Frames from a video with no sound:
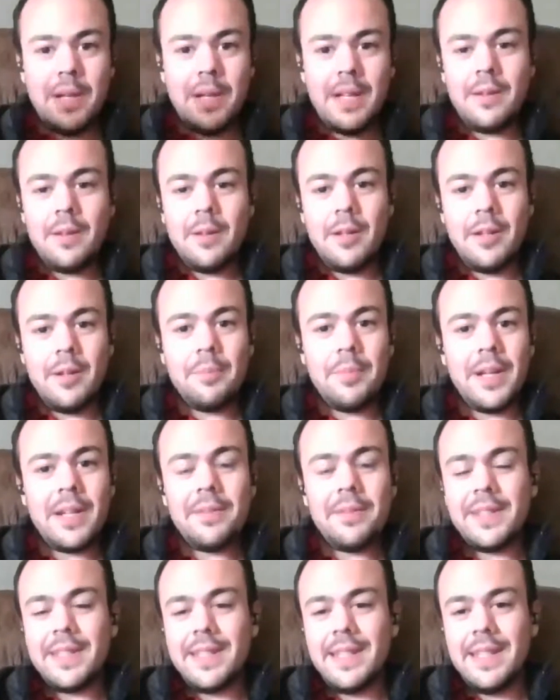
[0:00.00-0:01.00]

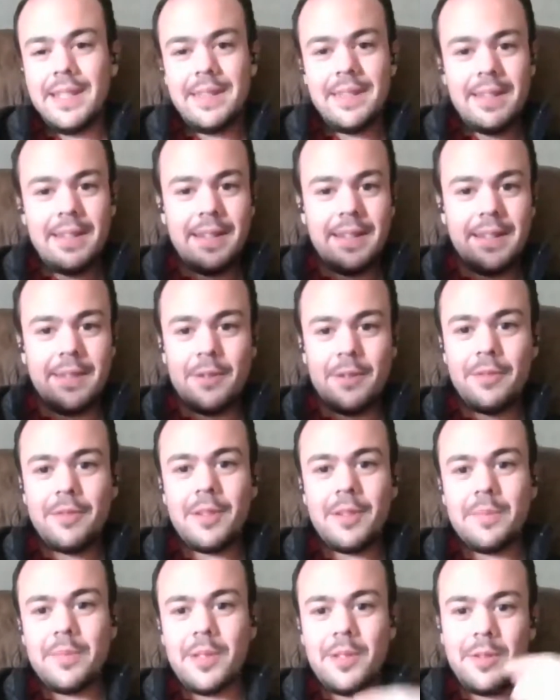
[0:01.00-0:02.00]
Bhagavad-Gita, they were
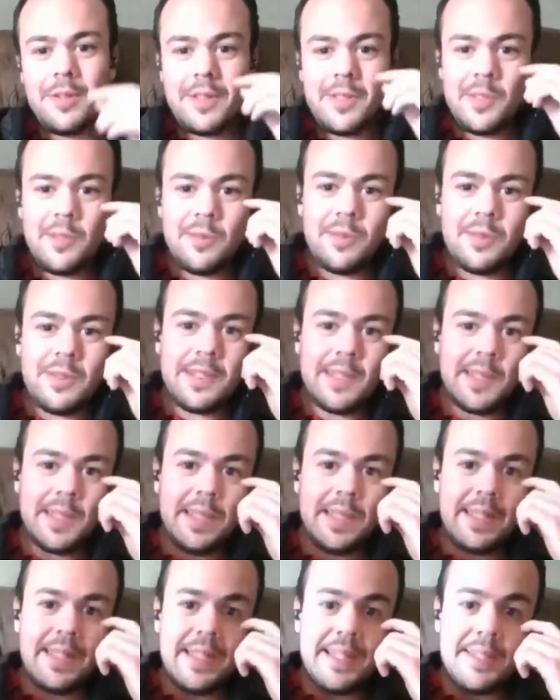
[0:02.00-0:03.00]
from Yoga Sutras
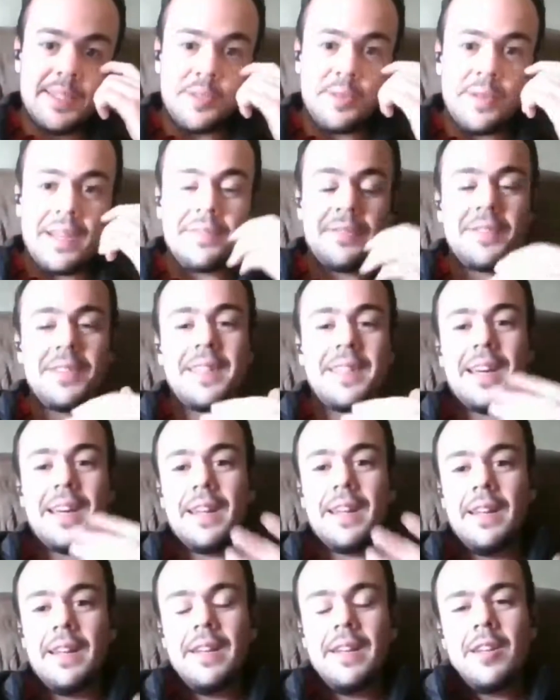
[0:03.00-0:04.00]
and things. So after that,
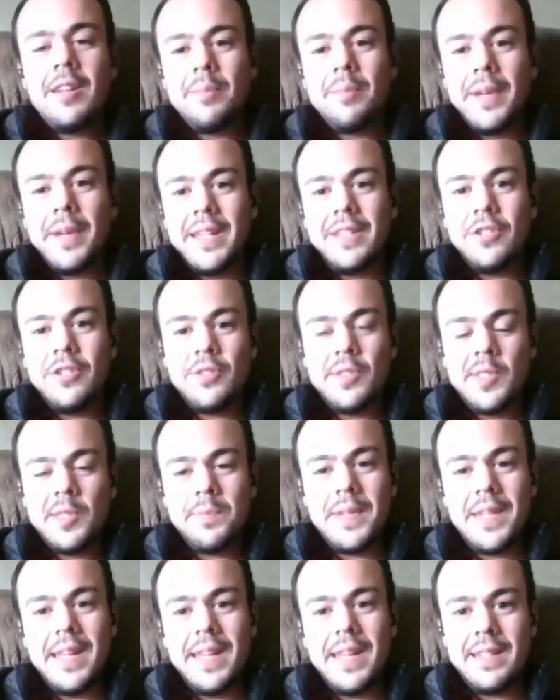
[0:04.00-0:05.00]
my interest
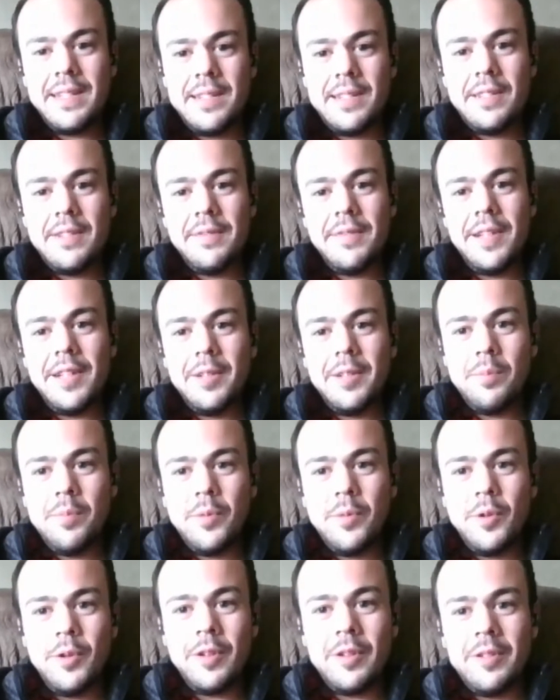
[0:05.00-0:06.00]
began to develop
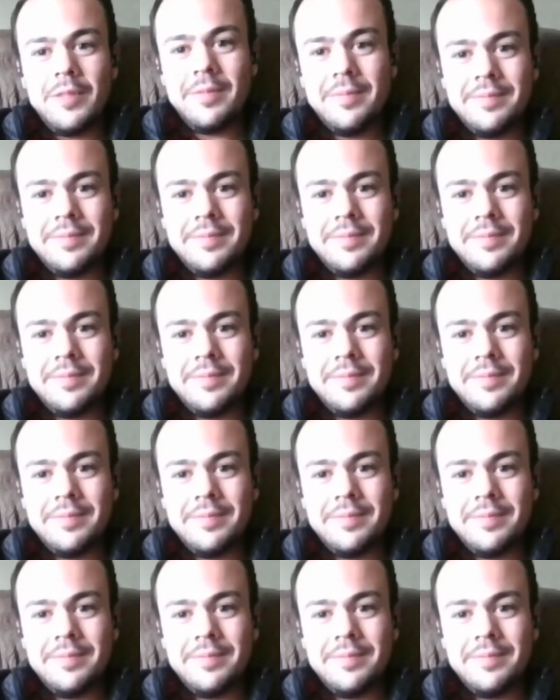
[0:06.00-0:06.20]
more.